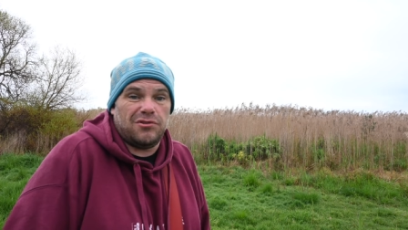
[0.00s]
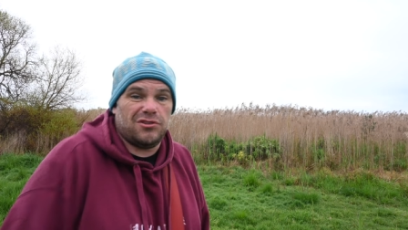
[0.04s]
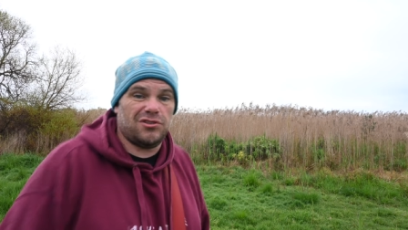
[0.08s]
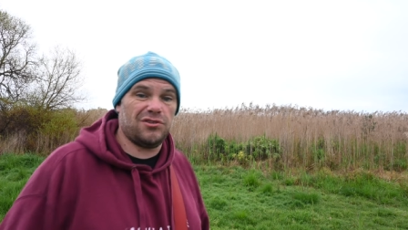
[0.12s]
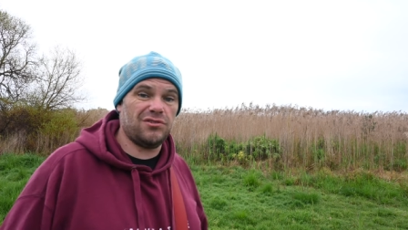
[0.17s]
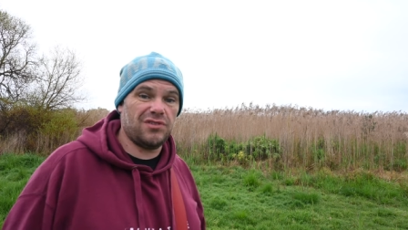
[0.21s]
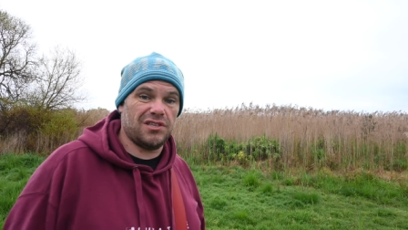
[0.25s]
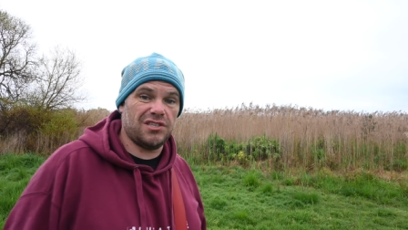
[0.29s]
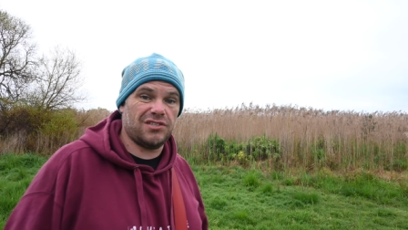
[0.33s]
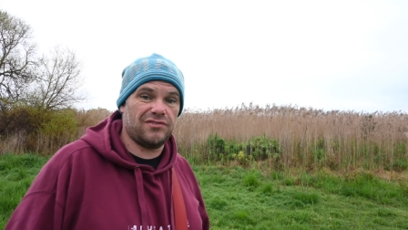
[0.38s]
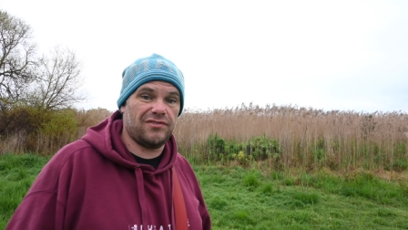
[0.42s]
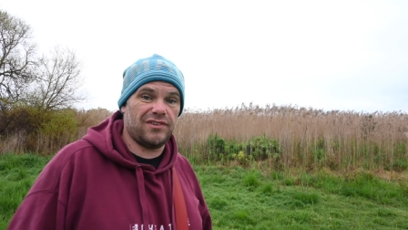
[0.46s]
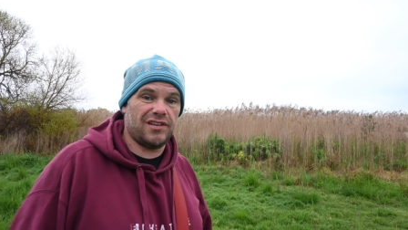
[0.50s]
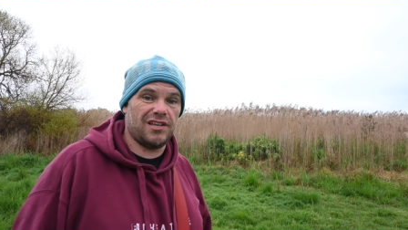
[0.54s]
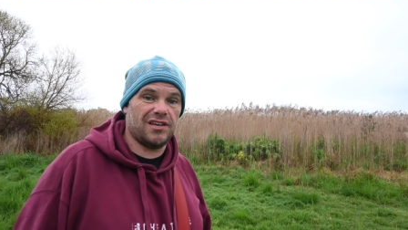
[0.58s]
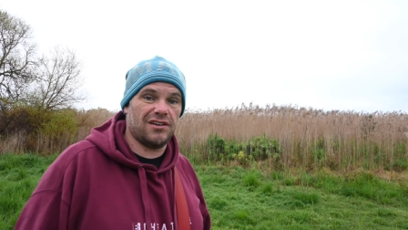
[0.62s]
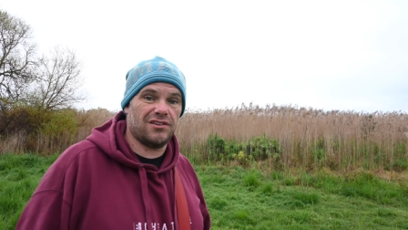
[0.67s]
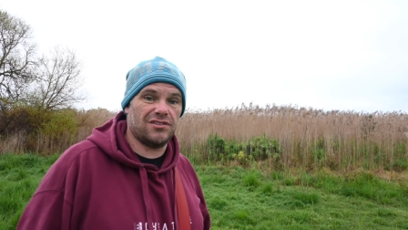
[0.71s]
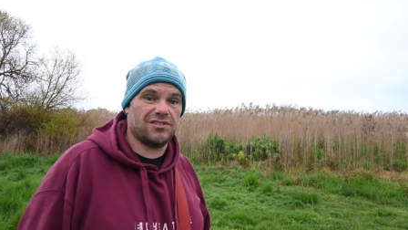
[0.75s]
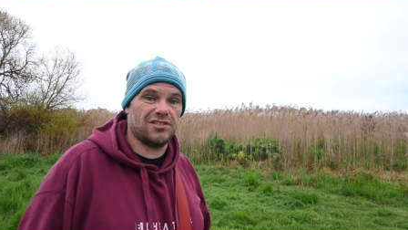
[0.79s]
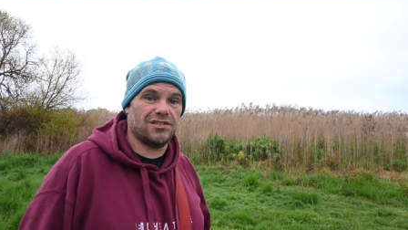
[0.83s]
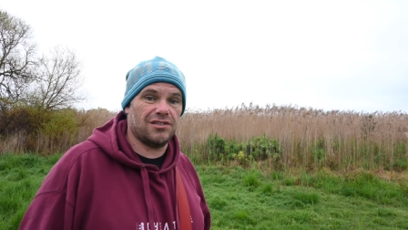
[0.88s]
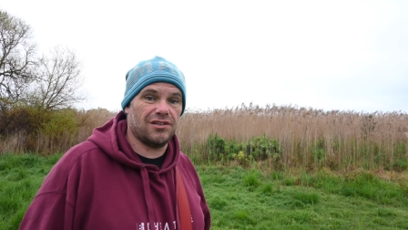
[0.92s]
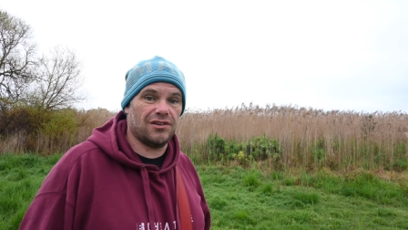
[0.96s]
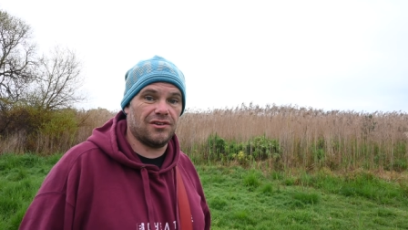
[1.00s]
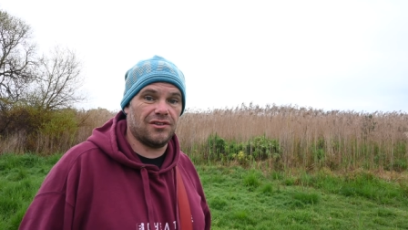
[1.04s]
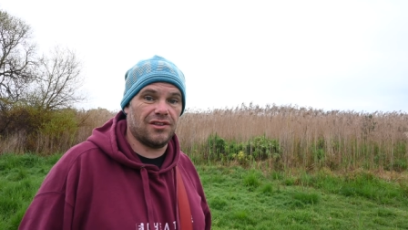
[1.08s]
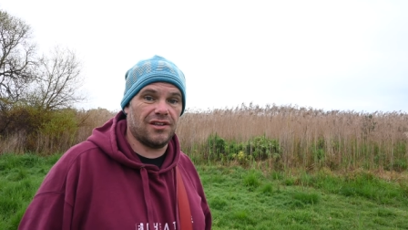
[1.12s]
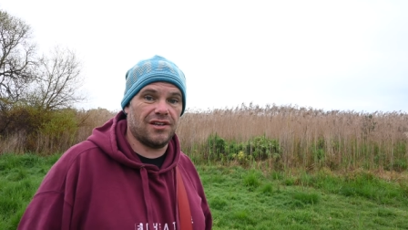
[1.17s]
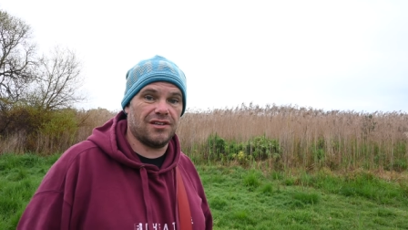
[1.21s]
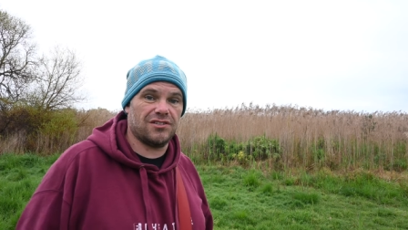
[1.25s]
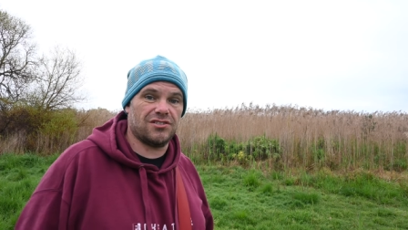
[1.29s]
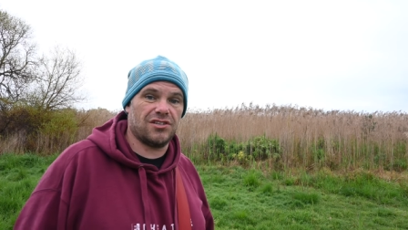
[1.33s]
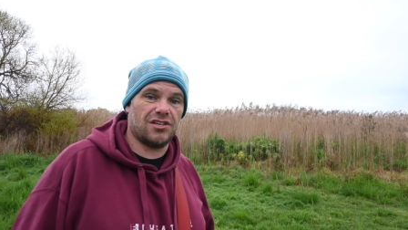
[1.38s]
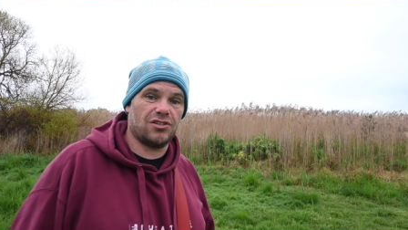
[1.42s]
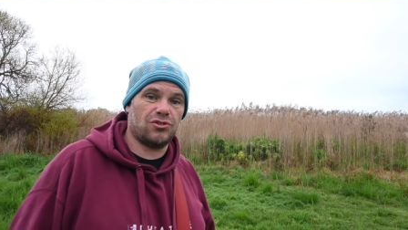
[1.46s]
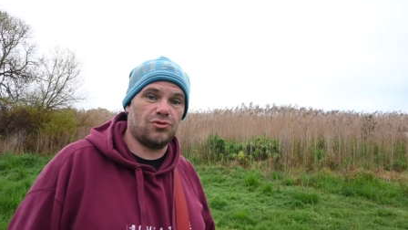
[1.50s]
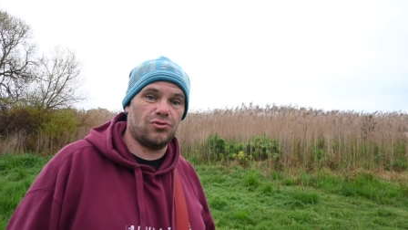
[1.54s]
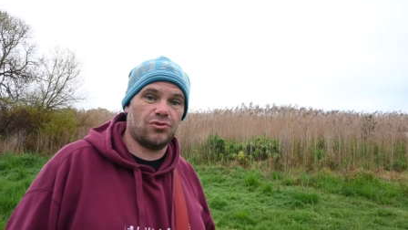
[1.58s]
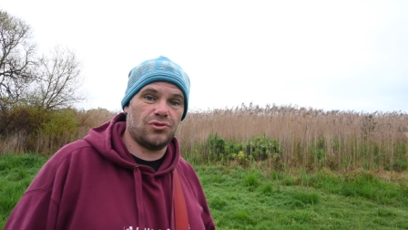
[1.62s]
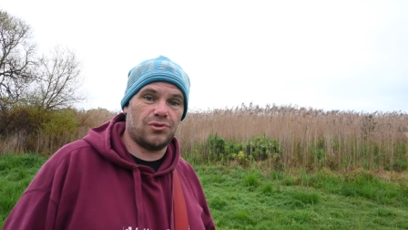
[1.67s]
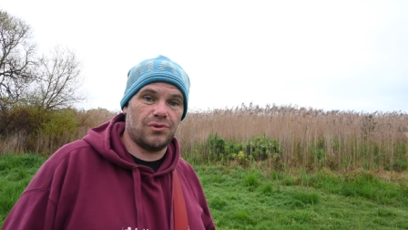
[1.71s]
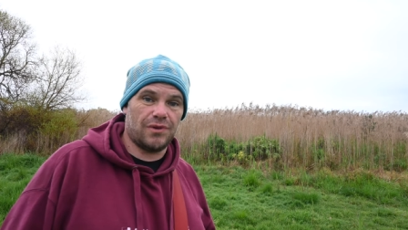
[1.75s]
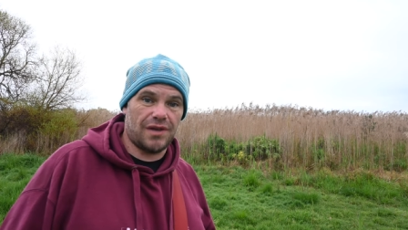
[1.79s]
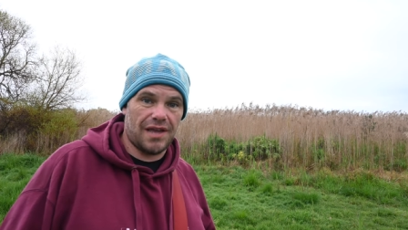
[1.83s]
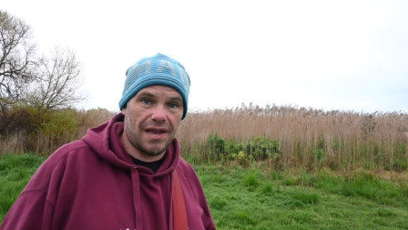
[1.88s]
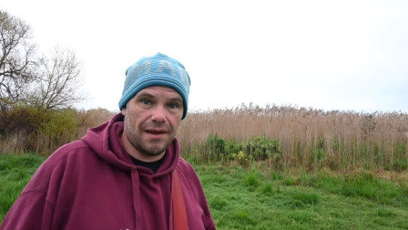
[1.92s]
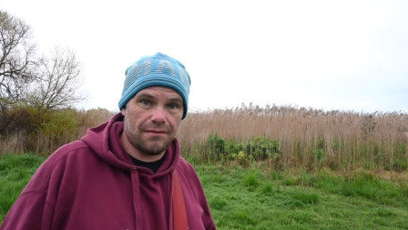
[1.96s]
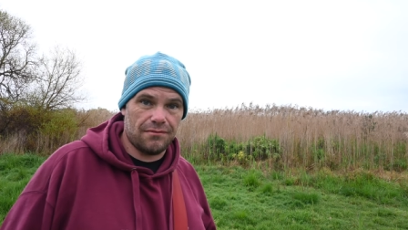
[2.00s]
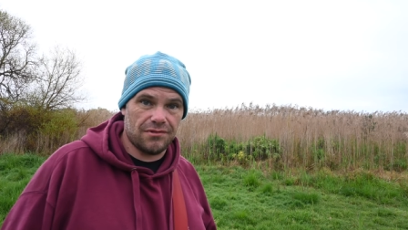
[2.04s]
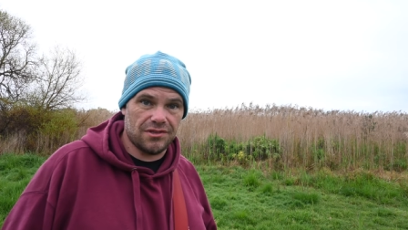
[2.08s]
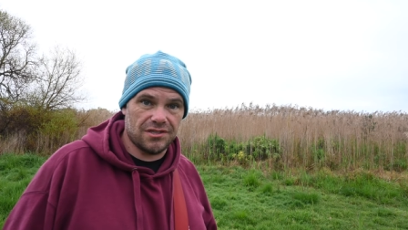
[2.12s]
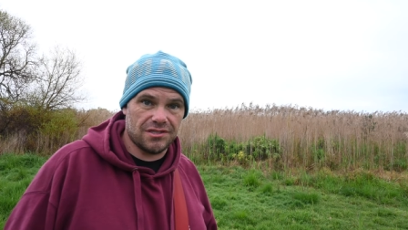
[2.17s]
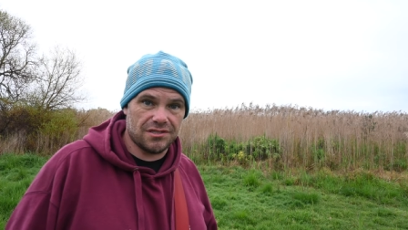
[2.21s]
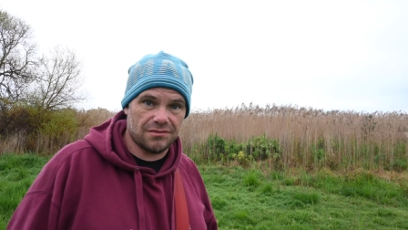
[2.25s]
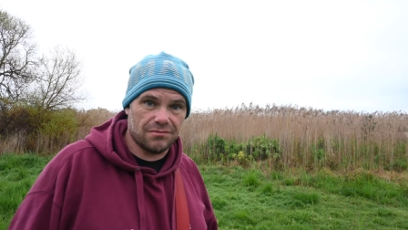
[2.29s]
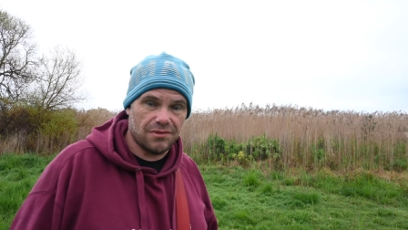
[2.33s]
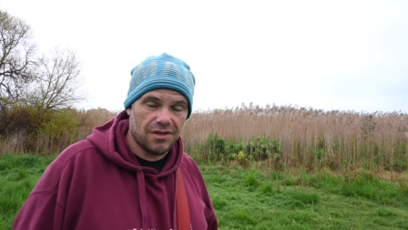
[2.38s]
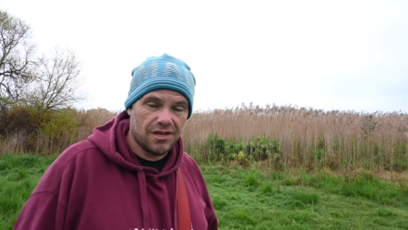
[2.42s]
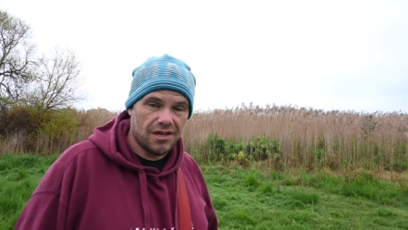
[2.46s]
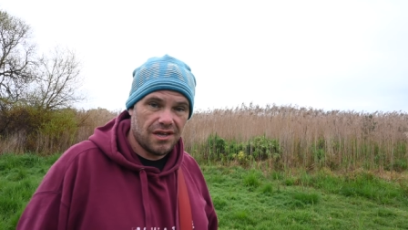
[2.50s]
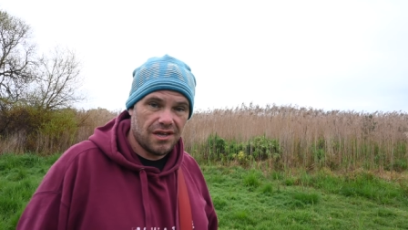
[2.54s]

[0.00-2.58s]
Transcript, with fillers: to do these videos and know that as I talk to a camera, there's